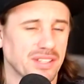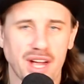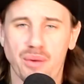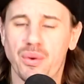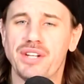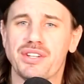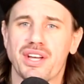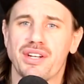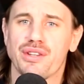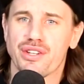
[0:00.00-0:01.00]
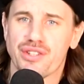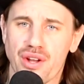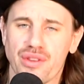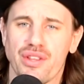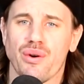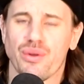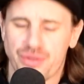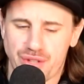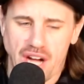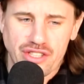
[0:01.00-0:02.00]
Can't wait to get in the
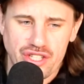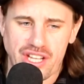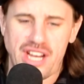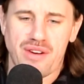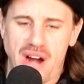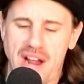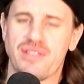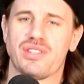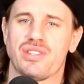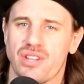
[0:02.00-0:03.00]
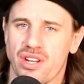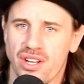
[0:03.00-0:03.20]
old Dutch ski race.